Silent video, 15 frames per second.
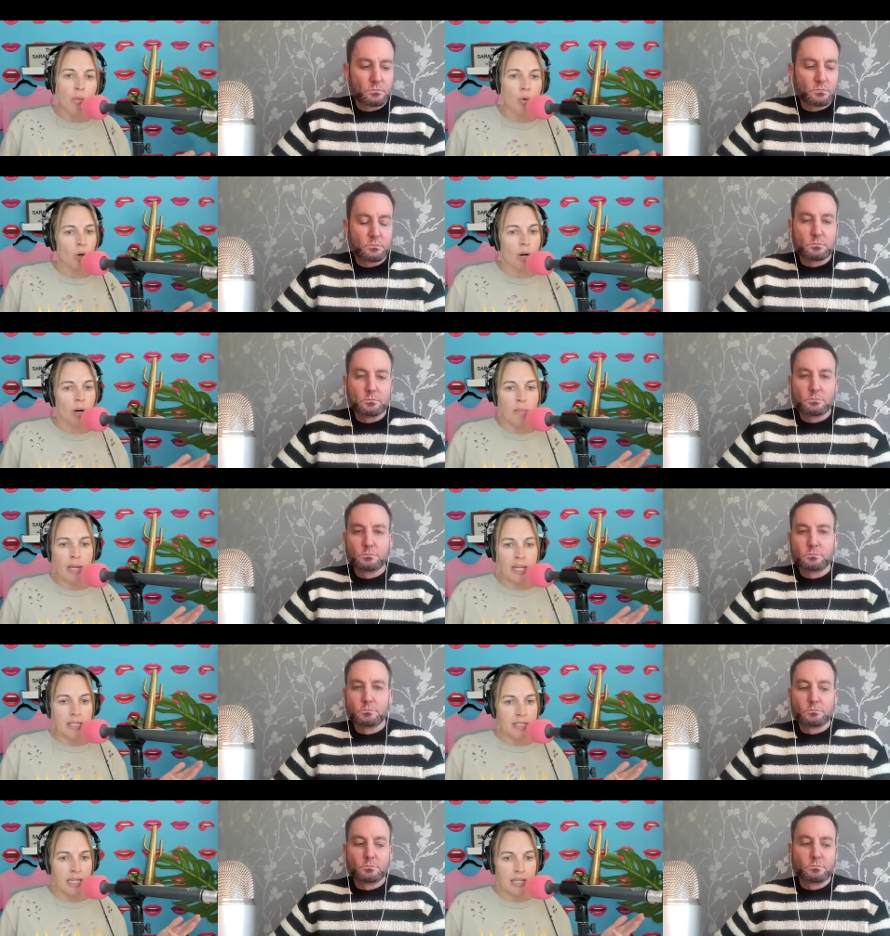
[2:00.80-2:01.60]
Speaker 1: more
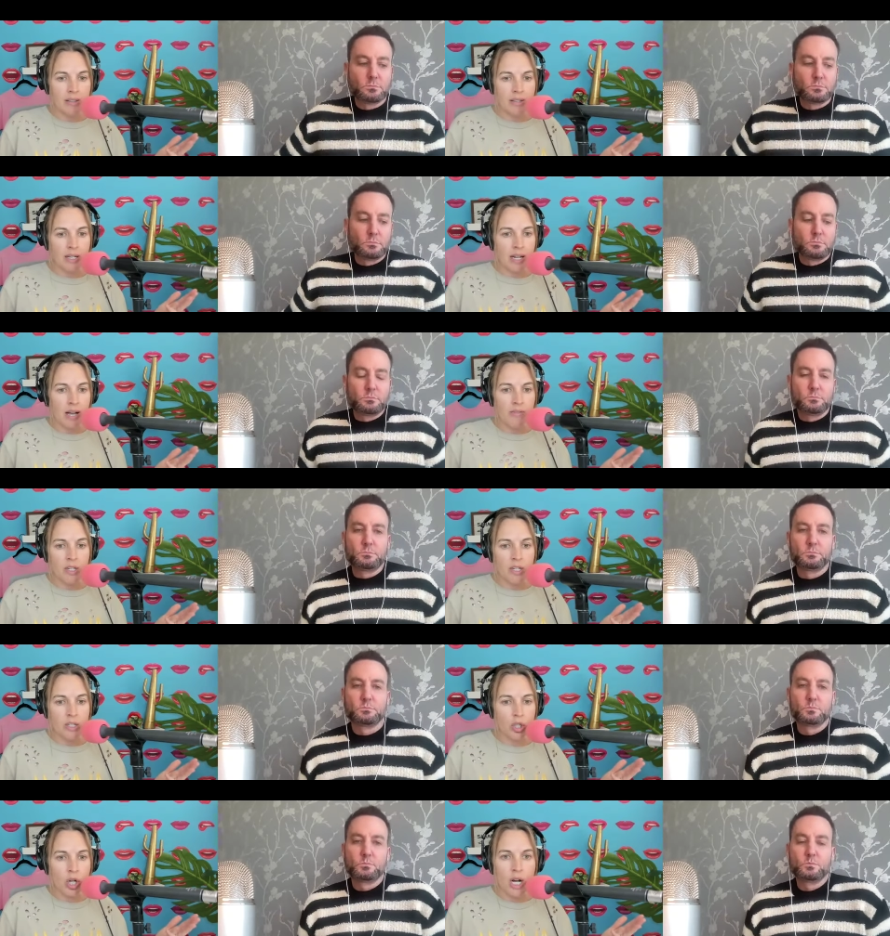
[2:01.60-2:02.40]
amazing than having a
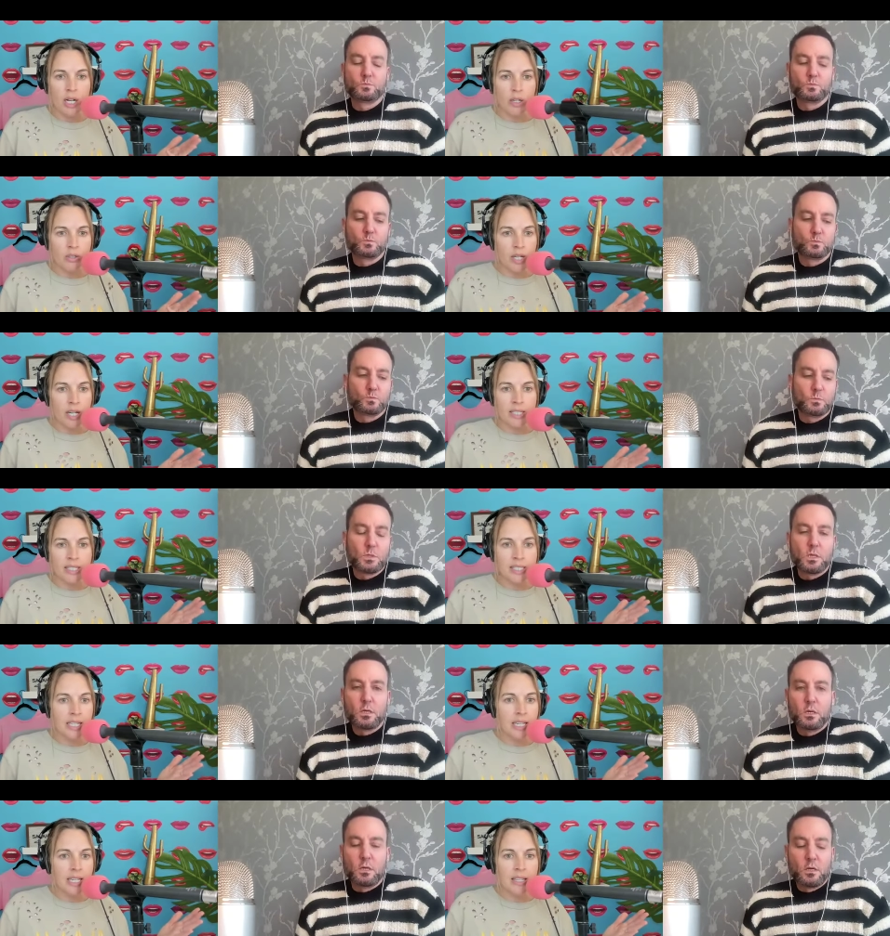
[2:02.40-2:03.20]
child and
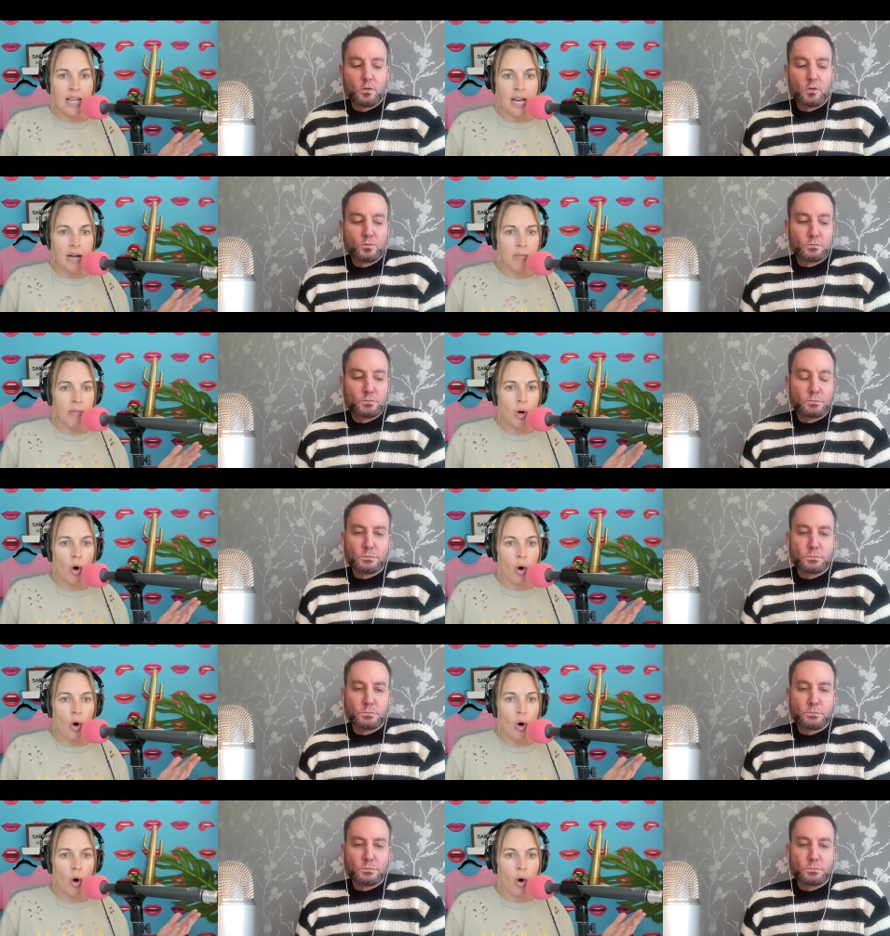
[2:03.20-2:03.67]
seeing them